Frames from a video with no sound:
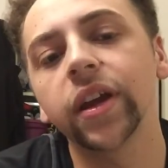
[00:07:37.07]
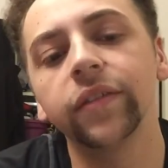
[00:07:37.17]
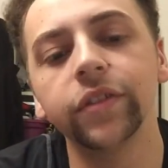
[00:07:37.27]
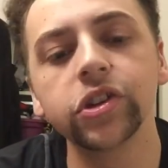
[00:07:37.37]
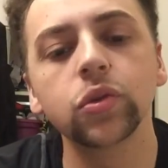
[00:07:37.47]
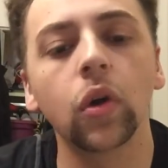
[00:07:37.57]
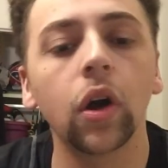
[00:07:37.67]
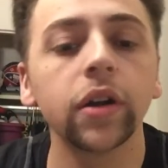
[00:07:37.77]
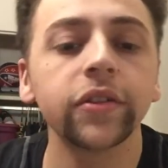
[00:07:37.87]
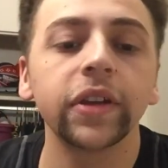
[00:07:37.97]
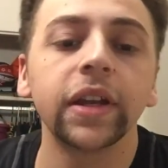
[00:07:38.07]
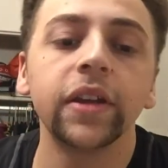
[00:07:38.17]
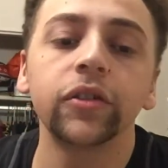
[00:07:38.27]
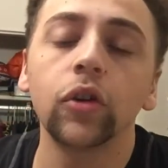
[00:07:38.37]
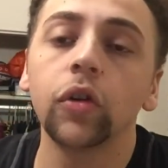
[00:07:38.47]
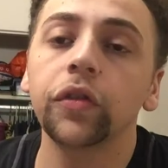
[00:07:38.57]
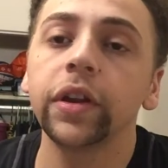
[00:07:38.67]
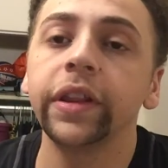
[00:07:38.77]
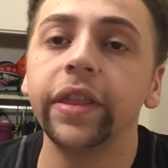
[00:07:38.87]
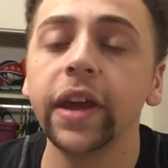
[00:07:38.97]
a visual artist and his
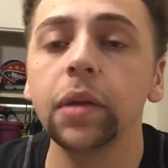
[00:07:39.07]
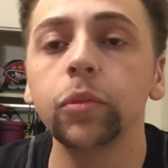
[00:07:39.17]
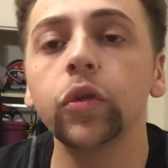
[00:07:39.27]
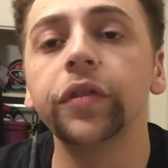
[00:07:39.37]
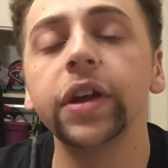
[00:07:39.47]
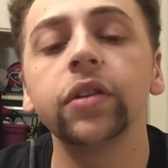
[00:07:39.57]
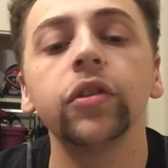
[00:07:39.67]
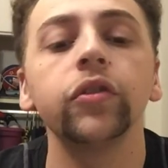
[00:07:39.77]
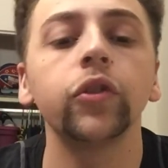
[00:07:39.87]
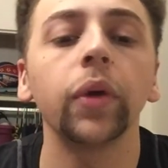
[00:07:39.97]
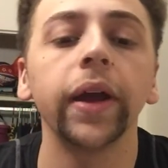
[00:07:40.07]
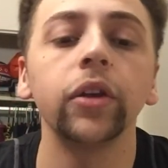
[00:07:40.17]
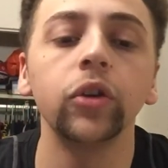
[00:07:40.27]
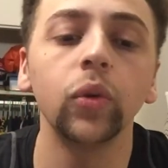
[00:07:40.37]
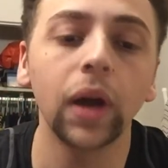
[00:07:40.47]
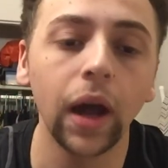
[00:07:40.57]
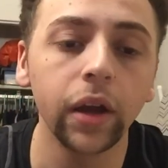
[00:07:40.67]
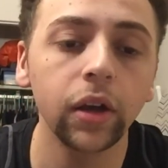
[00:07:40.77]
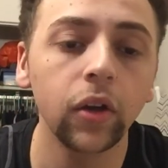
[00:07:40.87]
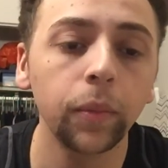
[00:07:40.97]
girlfriend then move in to a new
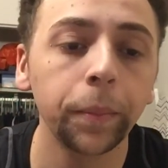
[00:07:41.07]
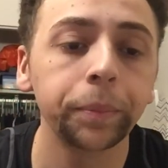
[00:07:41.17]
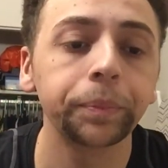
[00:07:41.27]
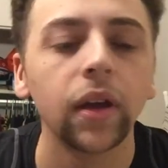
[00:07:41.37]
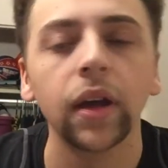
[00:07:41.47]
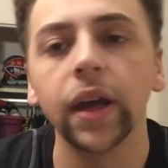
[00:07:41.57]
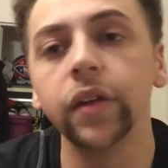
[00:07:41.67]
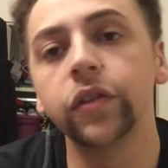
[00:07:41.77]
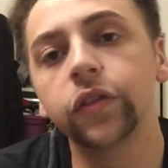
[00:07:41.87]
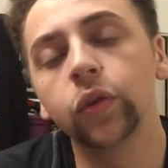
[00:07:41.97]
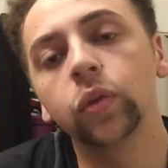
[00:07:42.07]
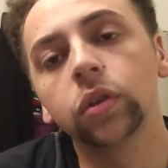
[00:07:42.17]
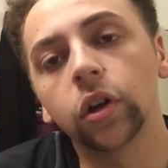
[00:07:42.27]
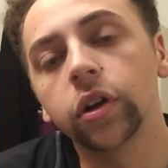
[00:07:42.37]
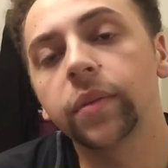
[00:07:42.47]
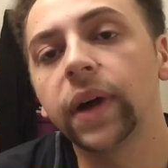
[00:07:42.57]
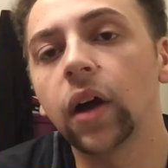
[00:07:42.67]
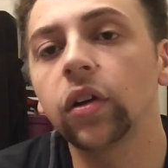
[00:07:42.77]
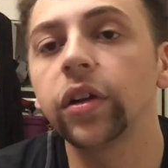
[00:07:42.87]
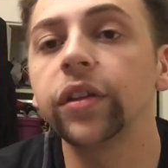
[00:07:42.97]
condo and soon learn
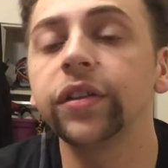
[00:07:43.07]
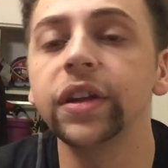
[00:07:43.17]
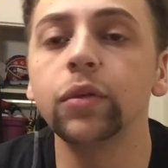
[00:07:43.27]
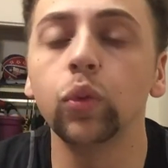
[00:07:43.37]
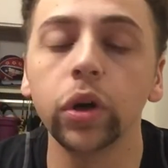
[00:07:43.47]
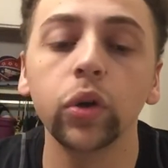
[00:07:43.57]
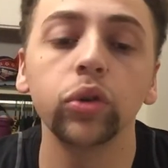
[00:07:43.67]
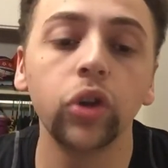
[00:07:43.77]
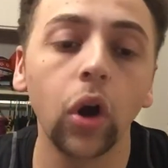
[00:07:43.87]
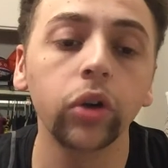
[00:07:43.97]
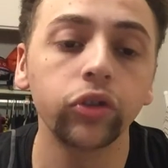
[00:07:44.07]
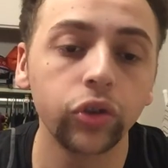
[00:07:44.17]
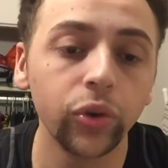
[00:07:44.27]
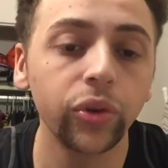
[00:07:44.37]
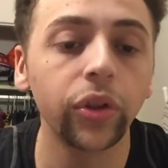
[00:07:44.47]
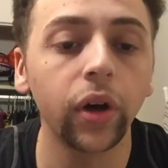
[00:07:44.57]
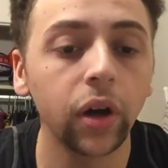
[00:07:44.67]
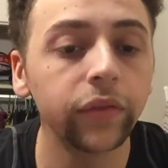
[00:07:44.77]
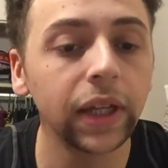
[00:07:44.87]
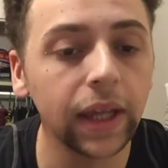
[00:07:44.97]
about the real dark truth
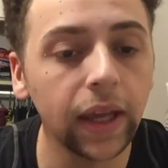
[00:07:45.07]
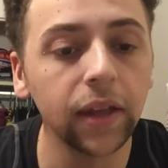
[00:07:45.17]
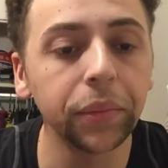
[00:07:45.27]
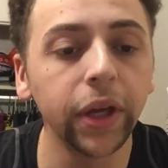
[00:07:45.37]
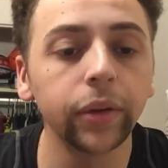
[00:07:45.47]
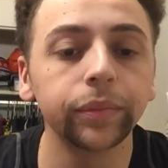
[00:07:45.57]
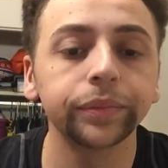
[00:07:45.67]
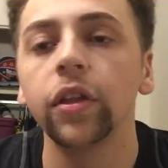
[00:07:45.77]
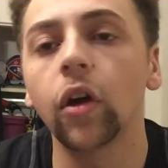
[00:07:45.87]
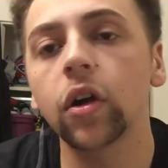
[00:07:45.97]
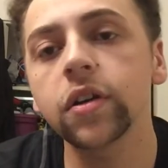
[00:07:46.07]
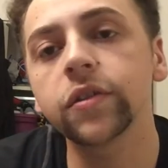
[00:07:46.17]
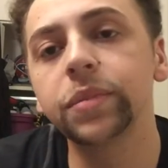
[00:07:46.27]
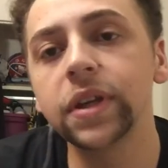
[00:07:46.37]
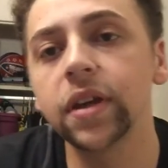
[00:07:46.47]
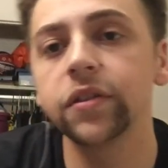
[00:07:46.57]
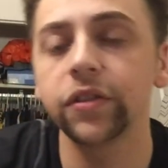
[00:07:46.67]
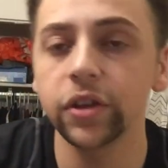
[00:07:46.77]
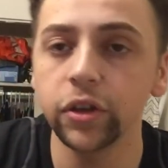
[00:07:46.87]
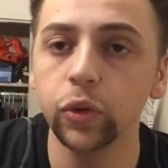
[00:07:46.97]
of the Candyman. The artist begins
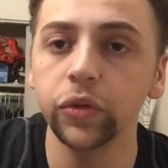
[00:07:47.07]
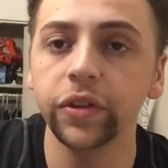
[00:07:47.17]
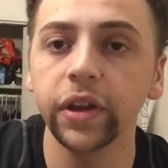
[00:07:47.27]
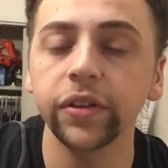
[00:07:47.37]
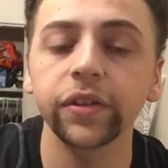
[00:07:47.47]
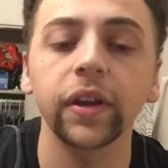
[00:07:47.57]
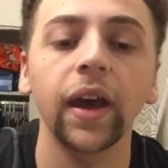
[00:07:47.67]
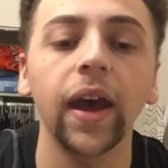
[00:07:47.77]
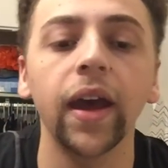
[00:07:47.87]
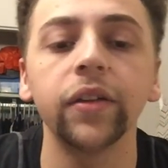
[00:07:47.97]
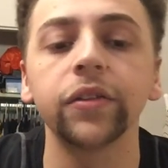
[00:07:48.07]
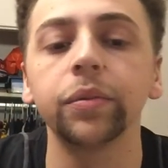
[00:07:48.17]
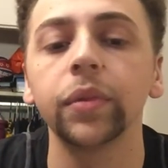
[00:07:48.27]
to use this as